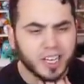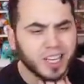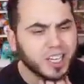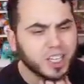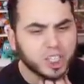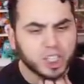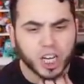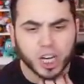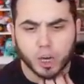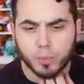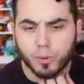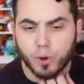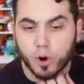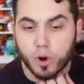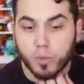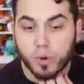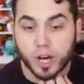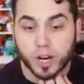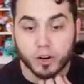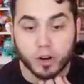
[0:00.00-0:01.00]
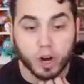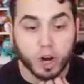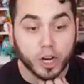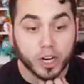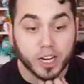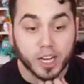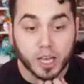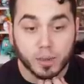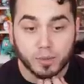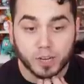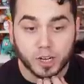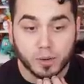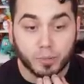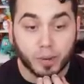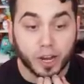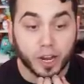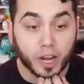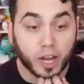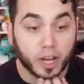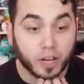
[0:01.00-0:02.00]
Shadow Pokemon are uninhibited
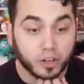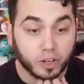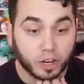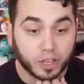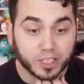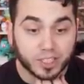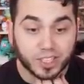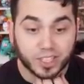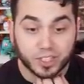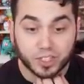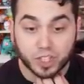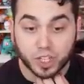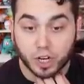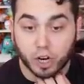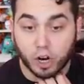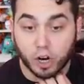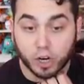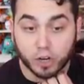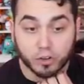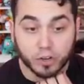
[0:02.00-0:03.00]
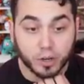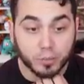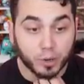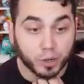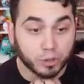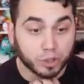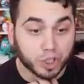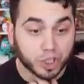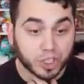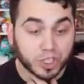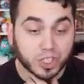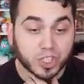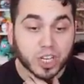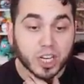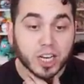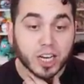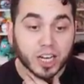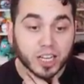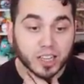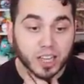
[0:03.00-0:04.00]
by nonsense like honor and emotions.
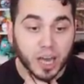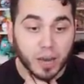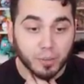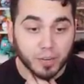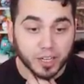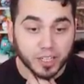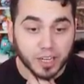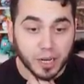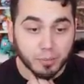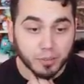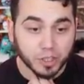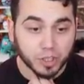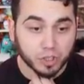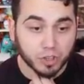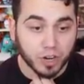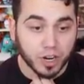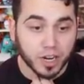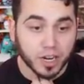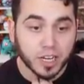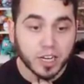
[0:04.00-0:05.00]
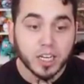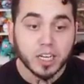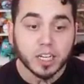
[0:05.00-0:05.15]
Allow me to demonstrate.